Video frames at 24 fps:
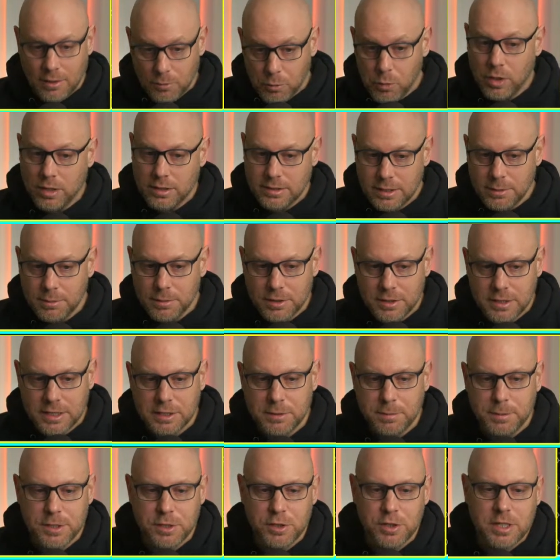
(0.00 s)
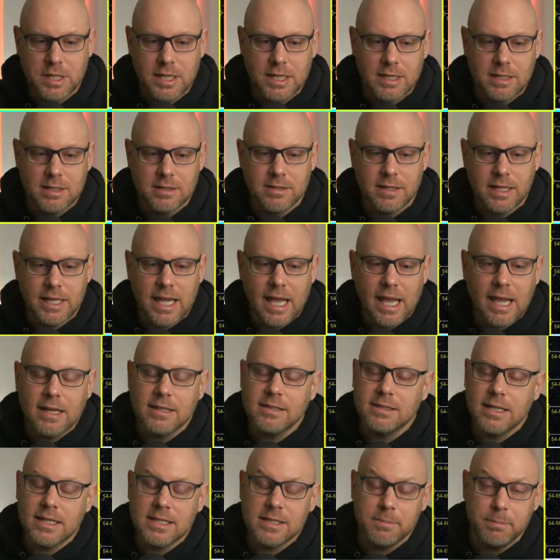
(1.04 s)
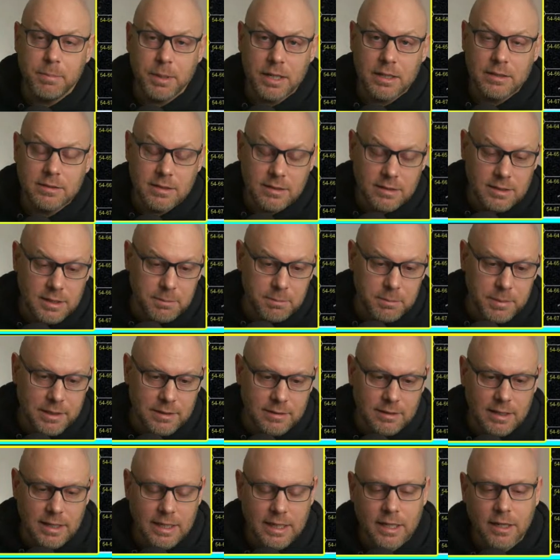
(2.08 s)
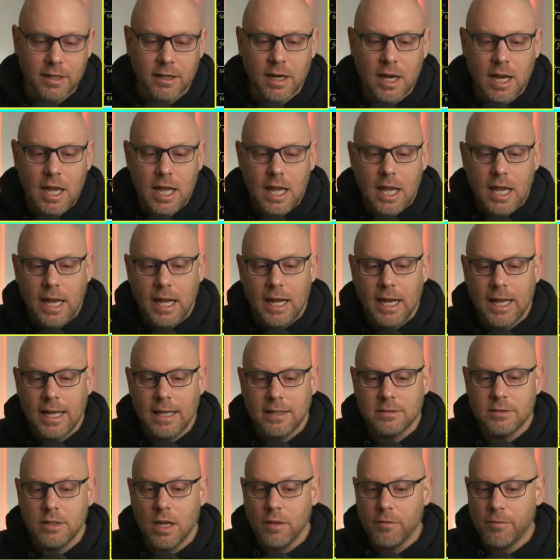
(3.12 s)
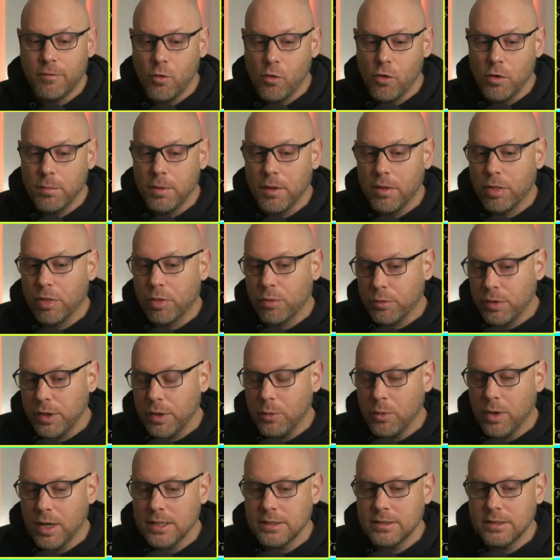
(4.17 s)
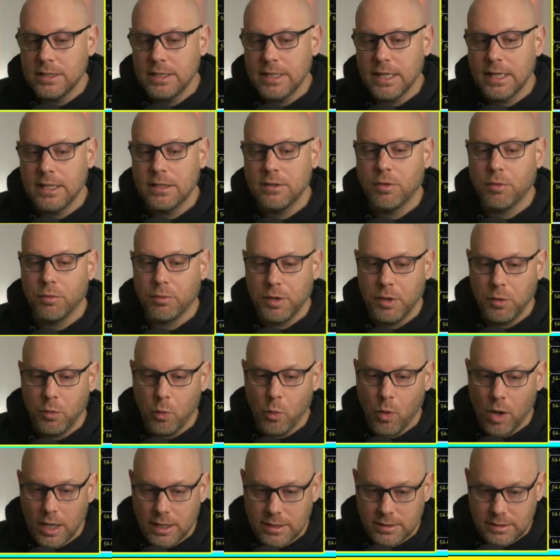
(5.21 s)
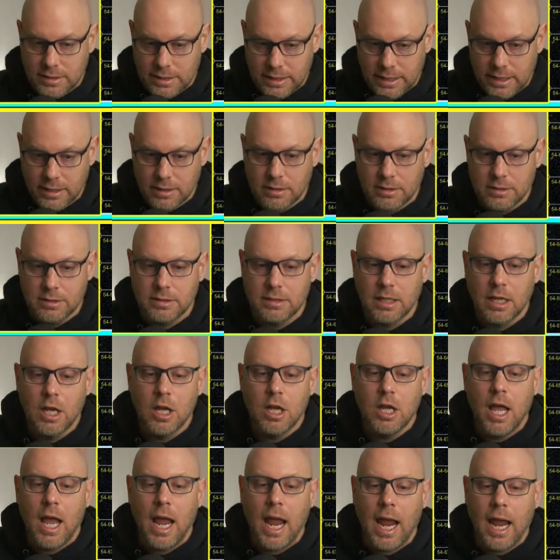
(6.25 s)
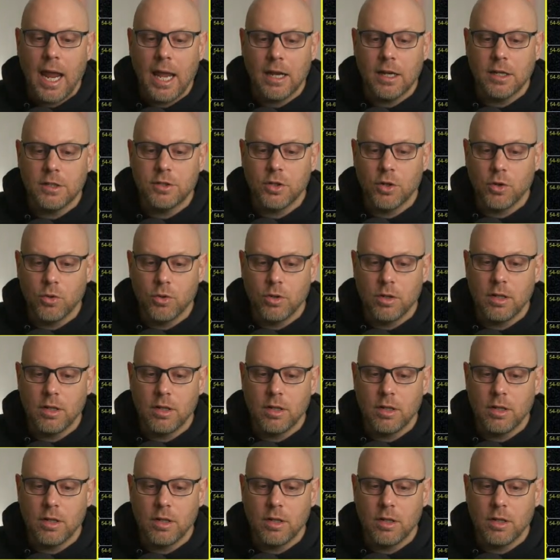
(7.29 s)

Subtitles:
similar disposition. It is the KSS Buzz, as in Buzz Lightyear. It has not 4, but 3 YCAs, 3 YCLs, and a total